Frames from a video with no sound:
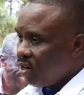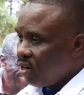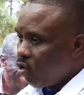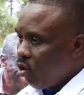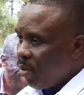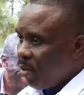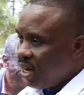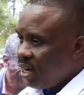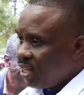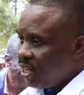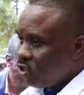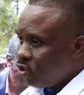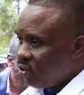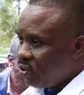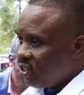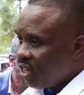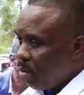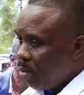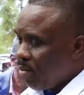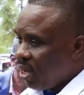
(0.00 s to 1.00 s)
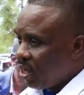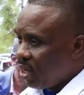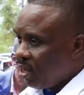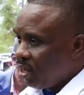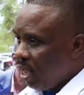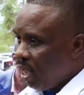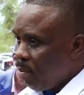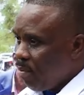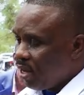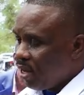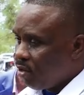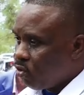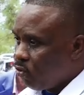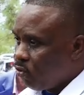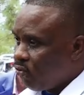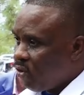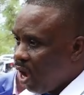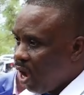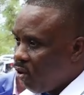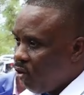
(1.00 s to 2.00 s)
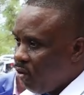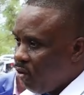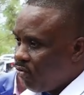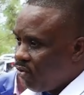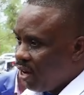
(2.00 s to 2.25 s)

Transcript: recommendations are made to flag